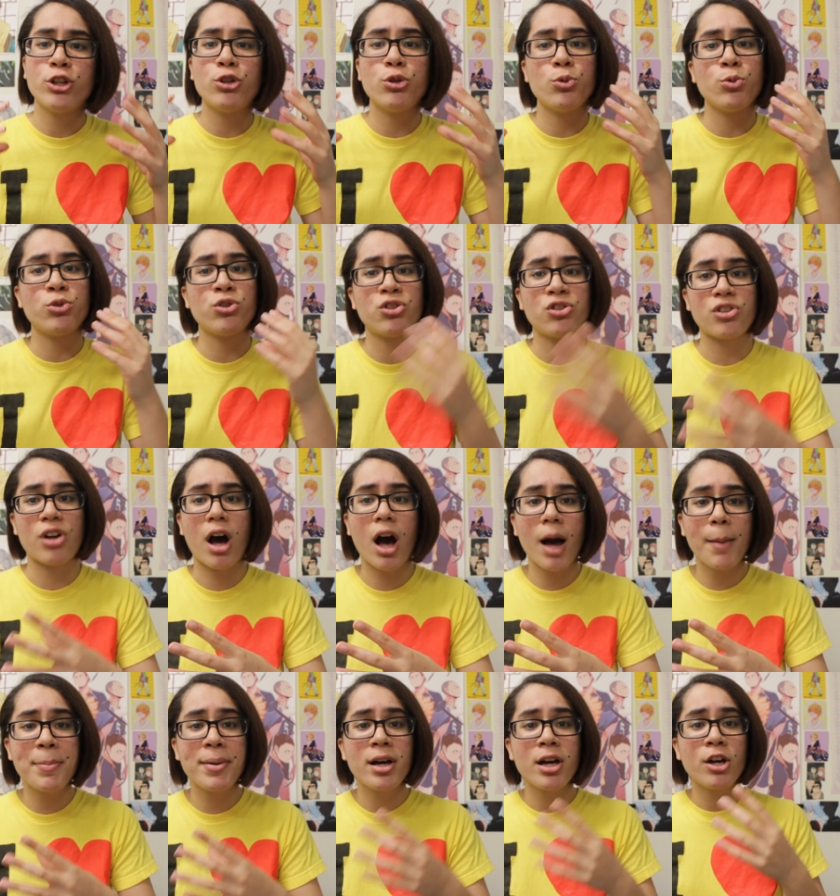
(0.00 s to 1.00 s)
to
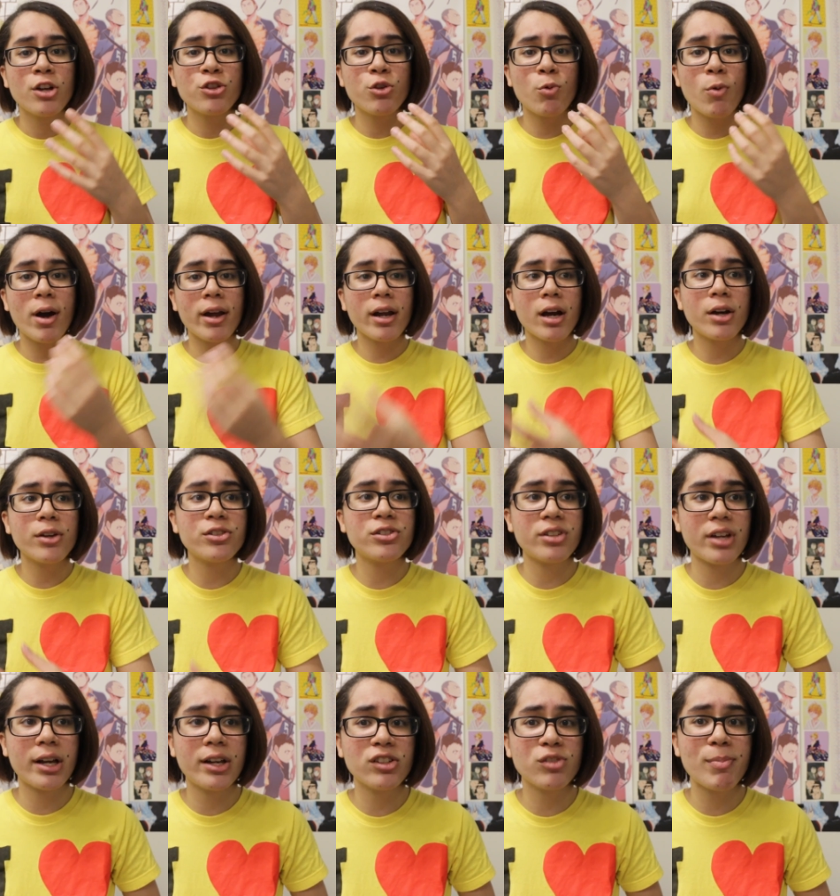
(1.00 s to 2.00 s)
stop the Warau
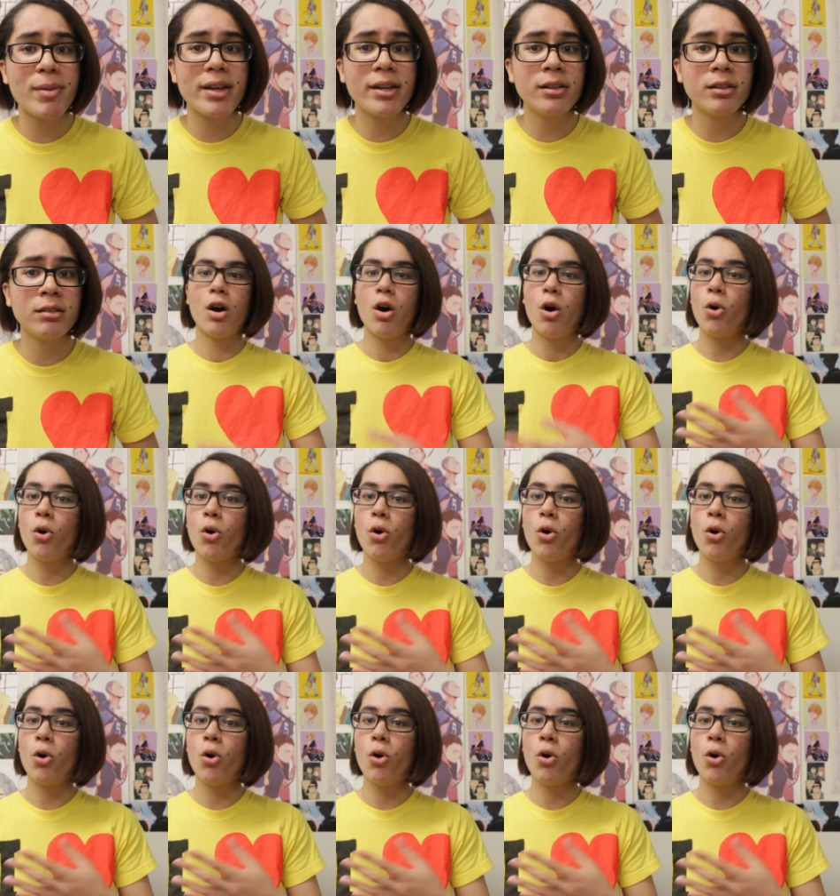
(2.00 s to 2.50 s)
salesman,